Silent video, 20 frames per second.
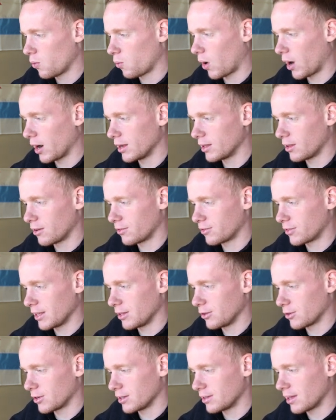wide enough
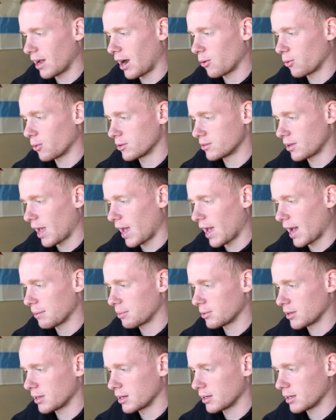that you can tell what's
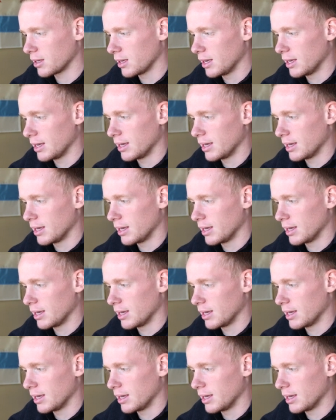happening.